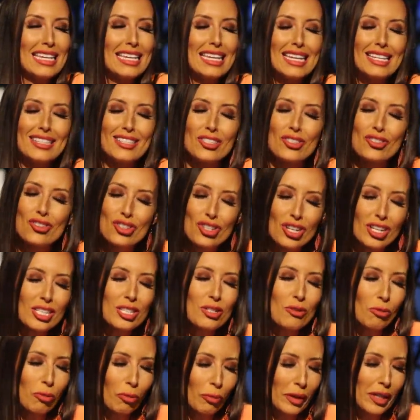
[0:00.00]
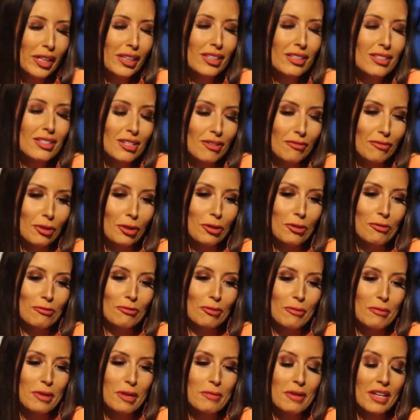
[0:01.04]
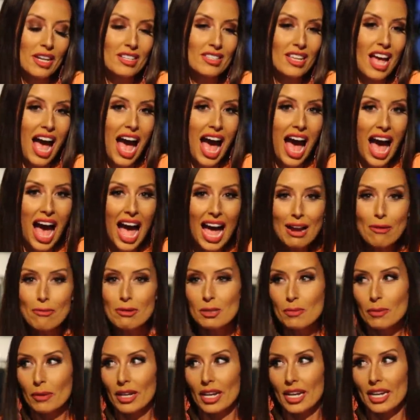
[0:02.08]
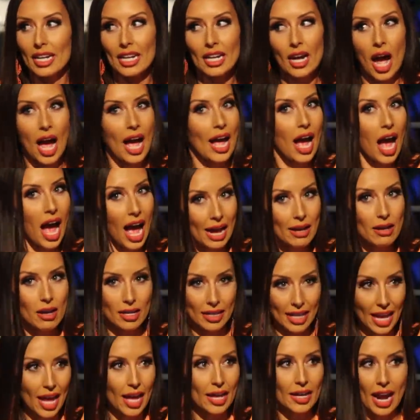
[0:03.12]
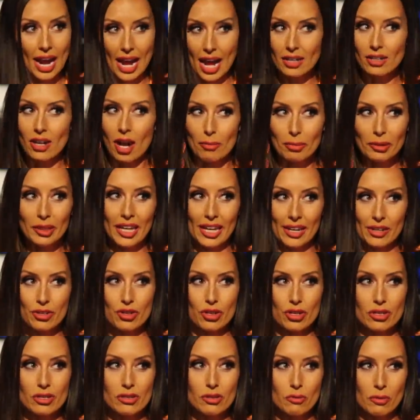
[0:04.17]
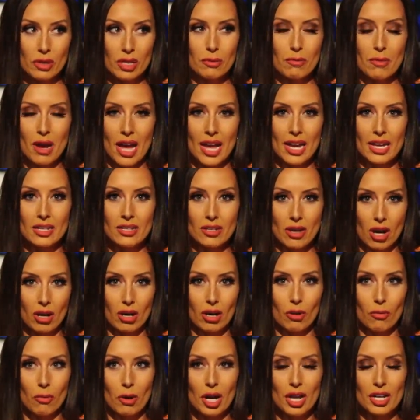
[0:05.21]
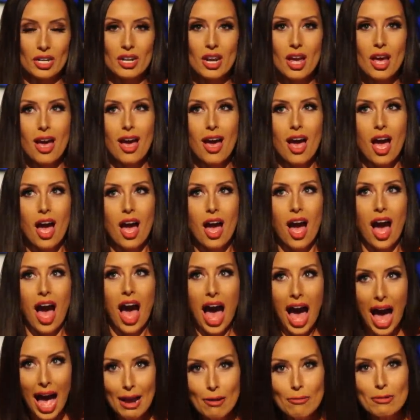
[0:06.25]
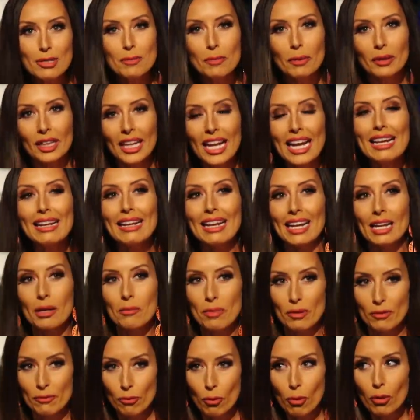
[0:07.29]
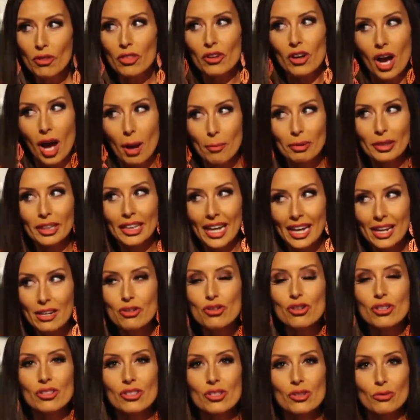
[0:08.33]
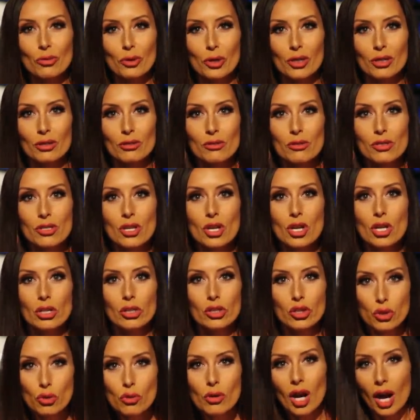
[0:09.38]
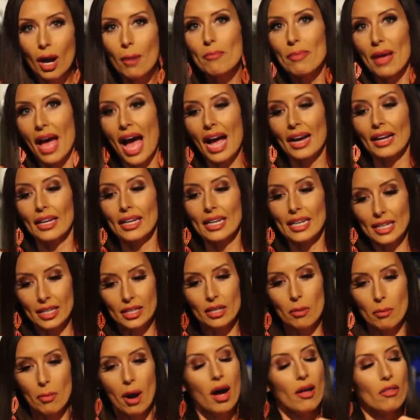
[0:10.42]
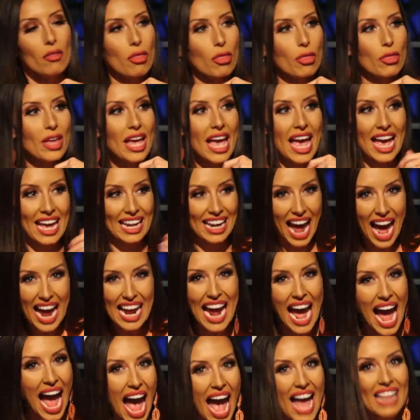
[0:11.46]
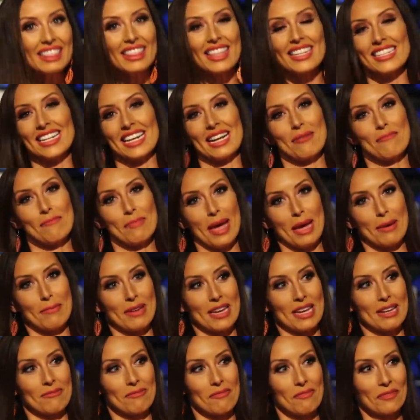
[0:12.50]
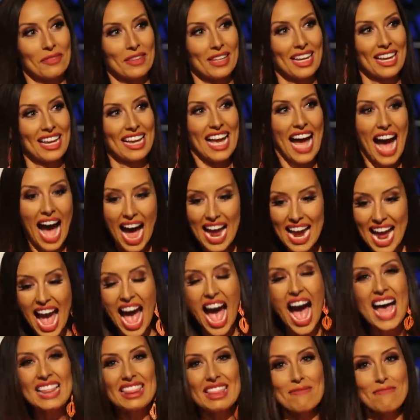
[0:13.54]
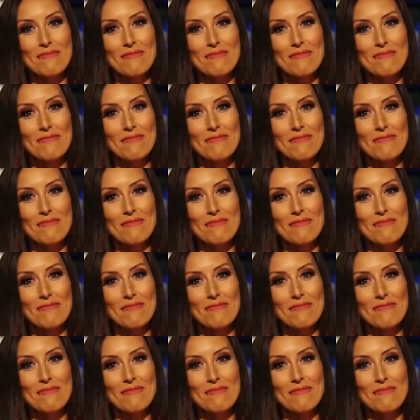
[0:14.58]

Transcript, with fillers: It's just really difficult for me because I was planning, I, I again, I had complications with my yeah. younger one. I was planning before the complications arose to come back in a month. And I had the damn baby. I had